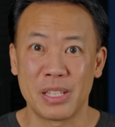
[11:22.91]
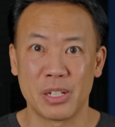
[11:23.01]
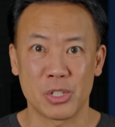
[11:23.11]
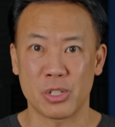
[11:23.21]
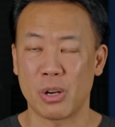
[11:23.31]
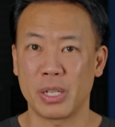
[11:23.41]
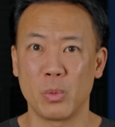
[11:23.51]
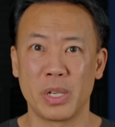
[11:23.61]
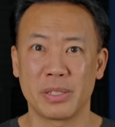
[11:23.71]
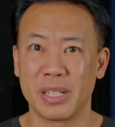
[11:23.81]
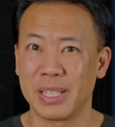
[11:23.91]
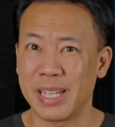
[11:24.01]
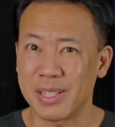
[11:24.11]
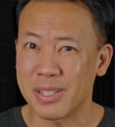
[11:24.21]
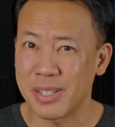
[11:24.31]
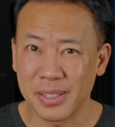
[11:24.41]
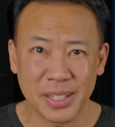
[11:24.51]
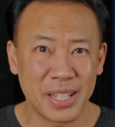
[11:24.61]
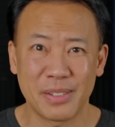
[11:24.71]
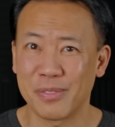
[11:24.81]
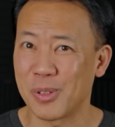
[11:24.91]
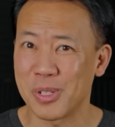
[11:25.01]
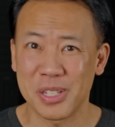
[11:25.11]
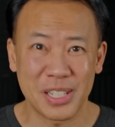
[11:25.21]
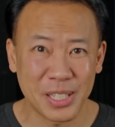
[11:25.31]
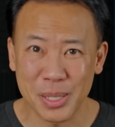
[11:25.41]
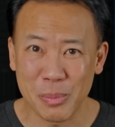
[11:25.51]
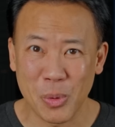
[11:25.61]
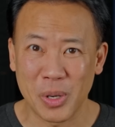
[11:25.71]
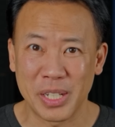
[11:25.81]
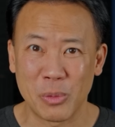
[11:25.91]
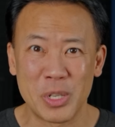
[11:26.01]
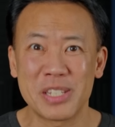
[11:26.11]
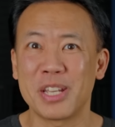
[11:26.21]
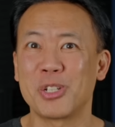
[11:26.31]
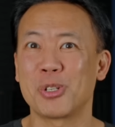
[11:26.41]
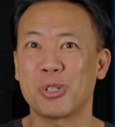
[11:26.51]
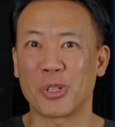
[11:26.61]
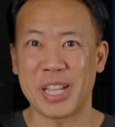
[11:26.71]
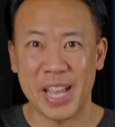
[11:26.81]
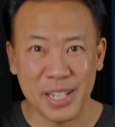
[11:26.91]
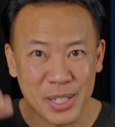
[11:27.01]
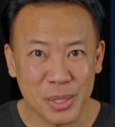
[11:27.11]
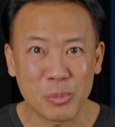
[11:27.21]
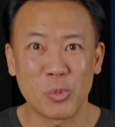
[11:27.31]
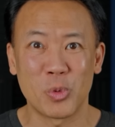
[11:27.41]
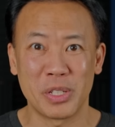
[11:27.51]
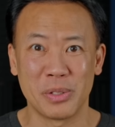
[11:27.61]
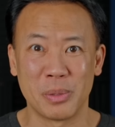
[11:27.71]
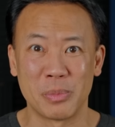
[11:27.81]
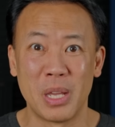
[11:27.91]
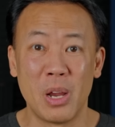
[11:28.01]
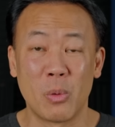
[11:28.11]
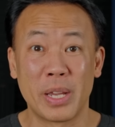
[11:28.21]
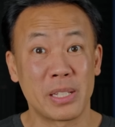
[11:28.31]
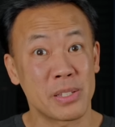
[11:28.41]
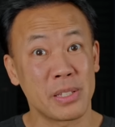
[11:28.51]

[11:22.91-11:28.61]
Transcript: you know, starting with get sunlight first thing in the morning, reset your circadian rhythm, right?